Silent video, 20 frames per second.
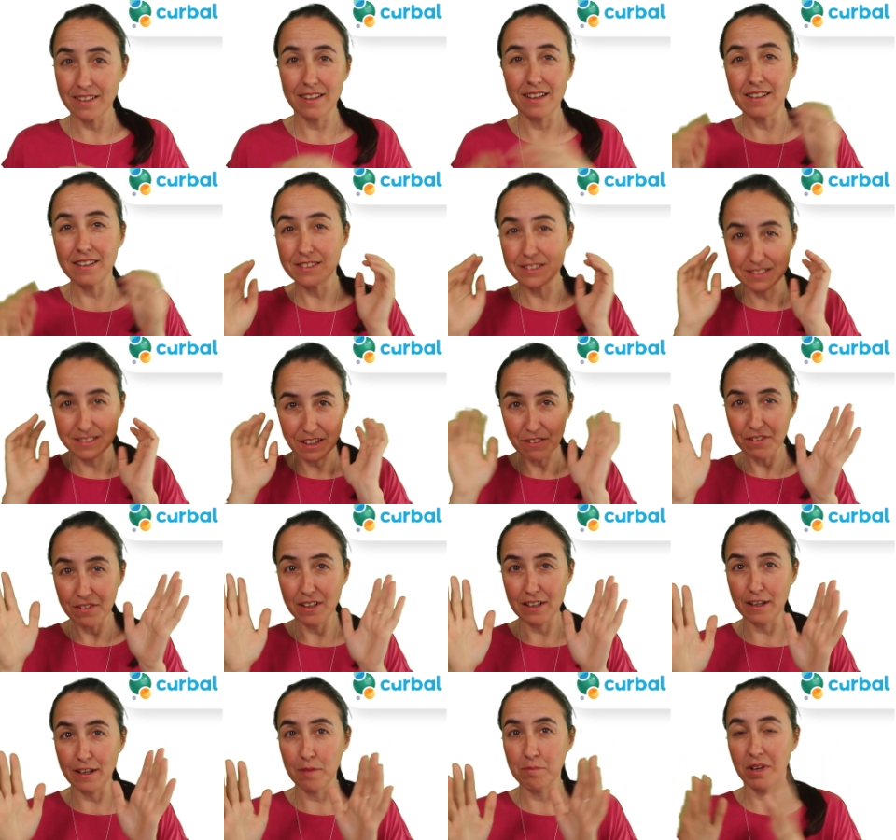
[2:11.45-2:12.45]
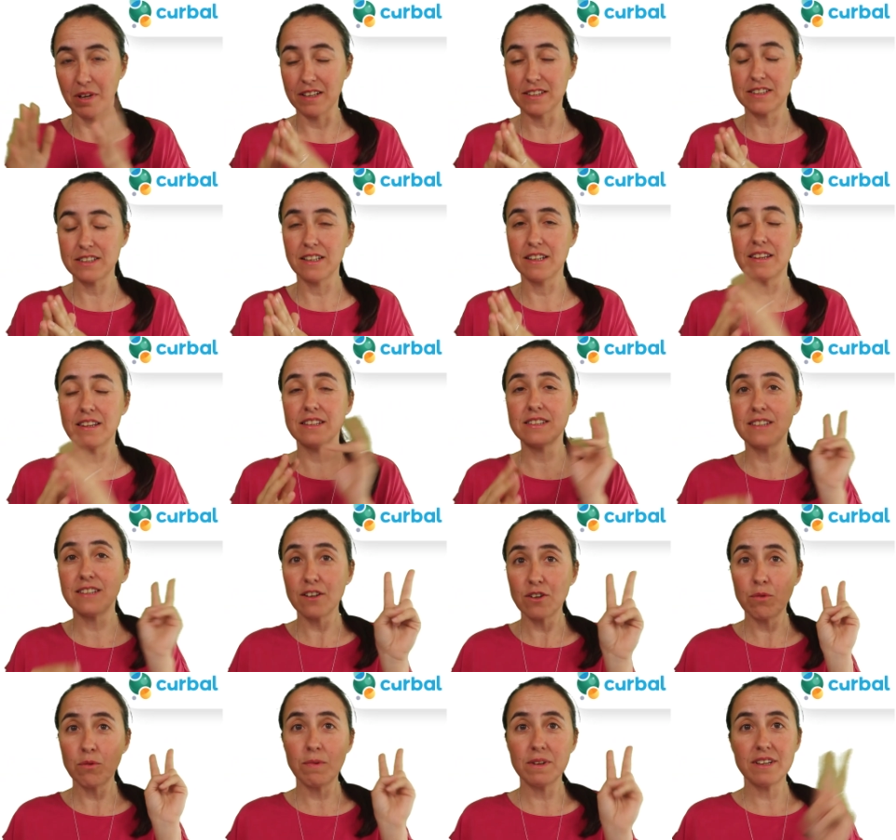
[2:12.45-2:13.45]
That is definitely a must. The
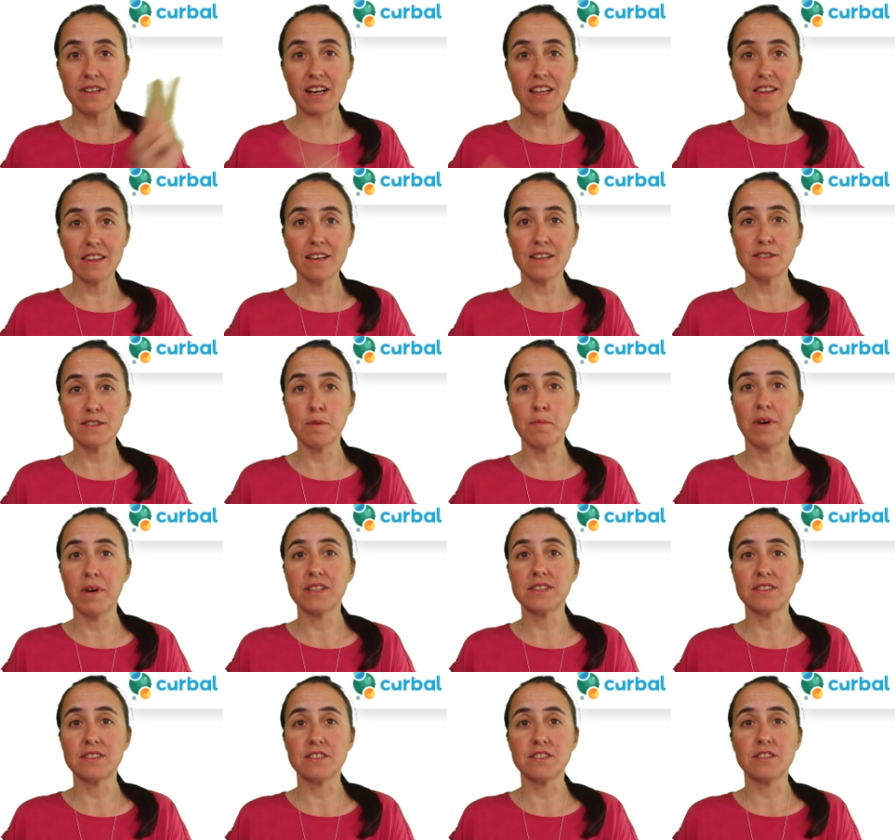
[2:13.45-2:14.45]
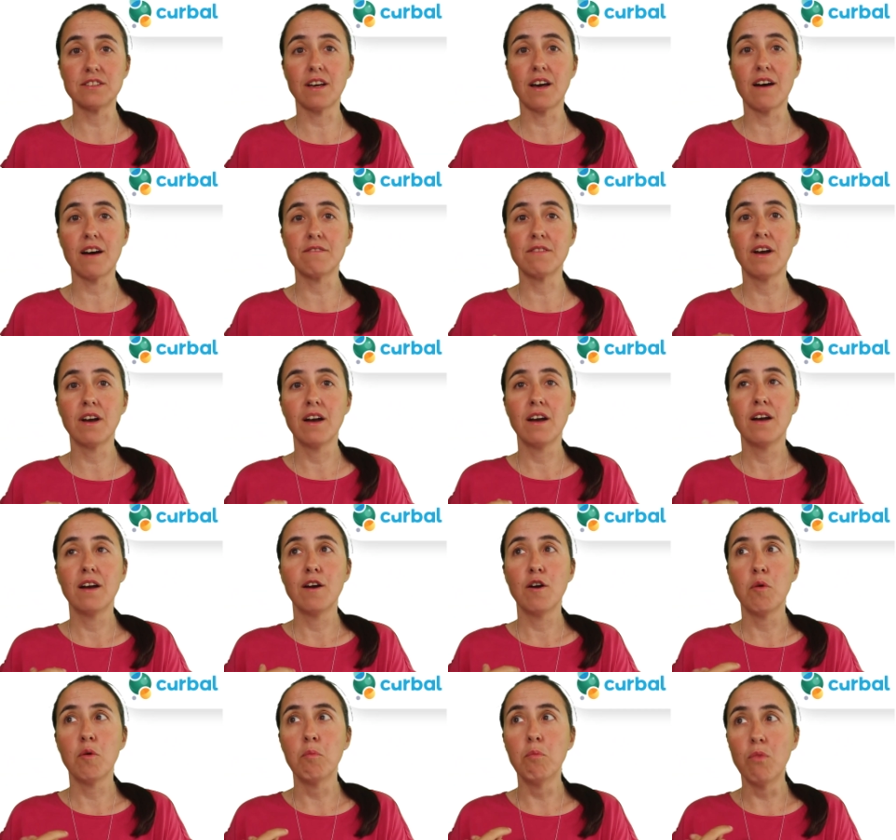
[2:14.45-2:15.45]
second one that I think is a must is to have
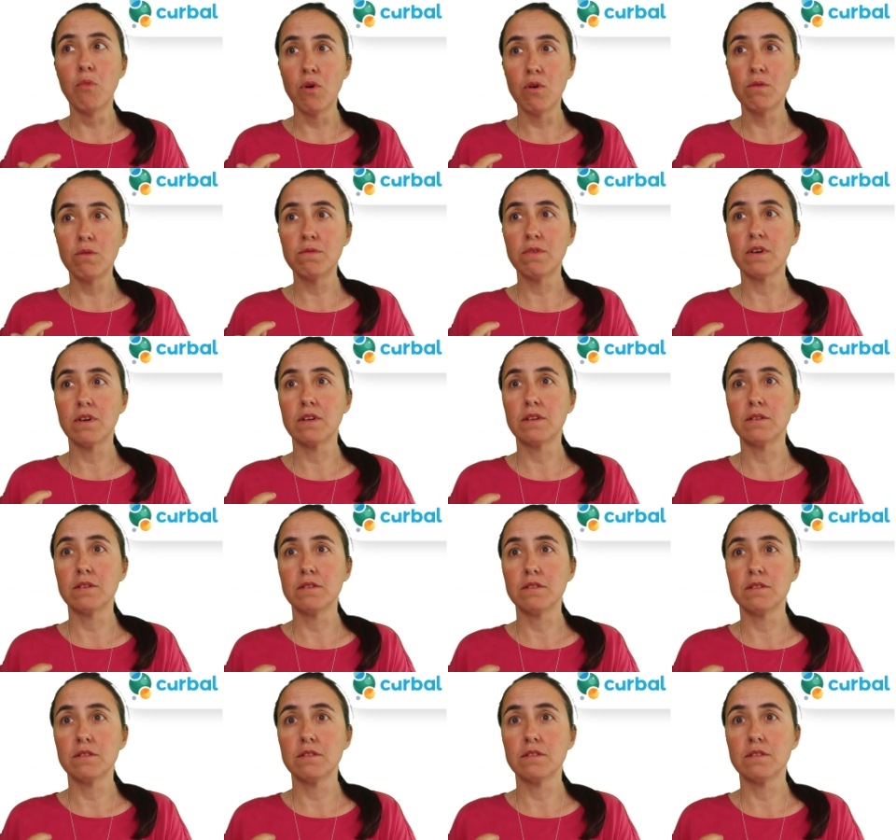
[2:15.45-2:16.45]
mobile